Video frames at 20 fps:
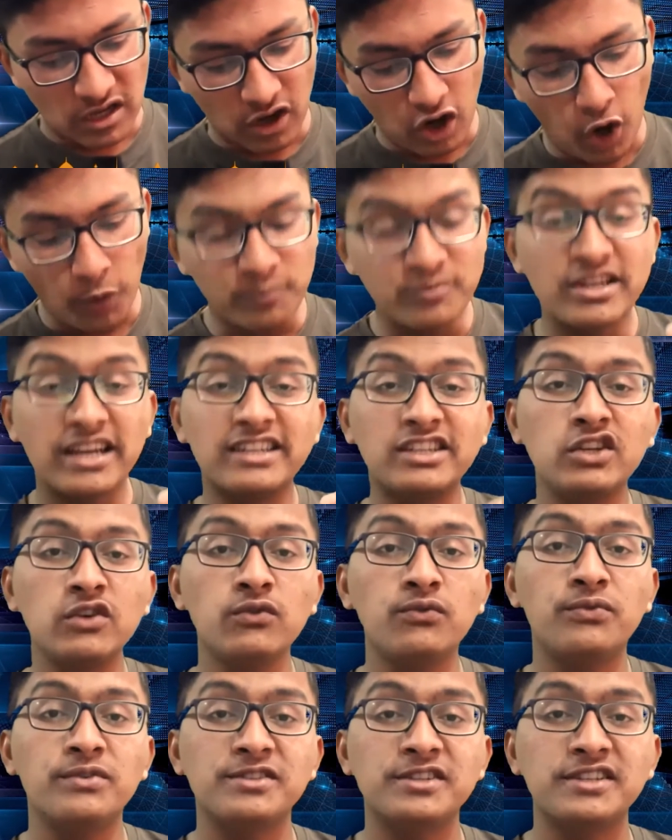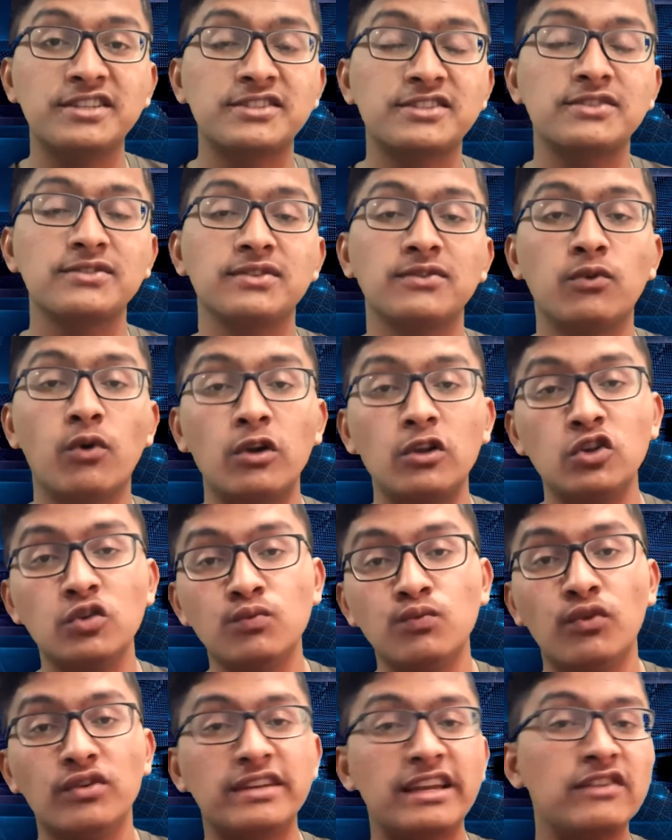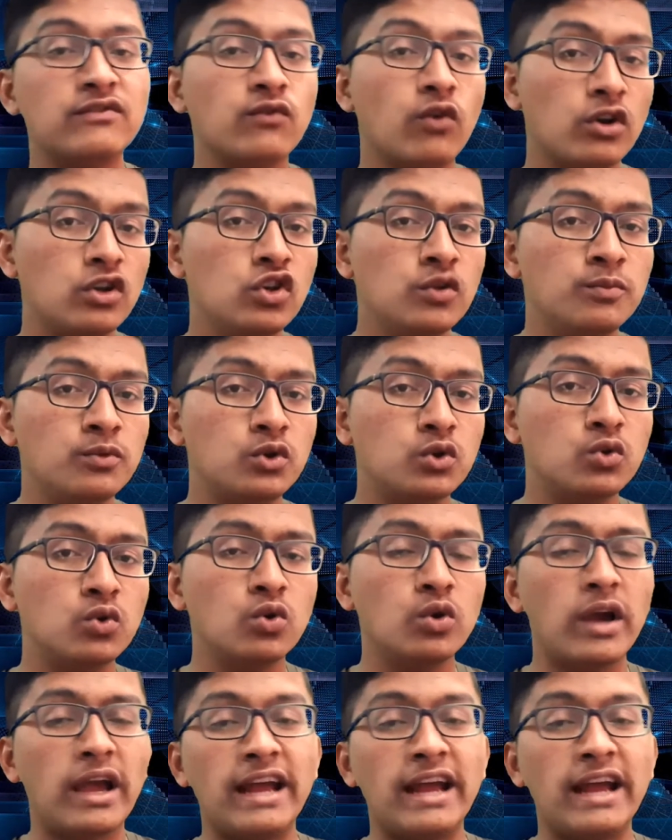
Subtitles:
Objective Physics Volume 1 and Volume 2.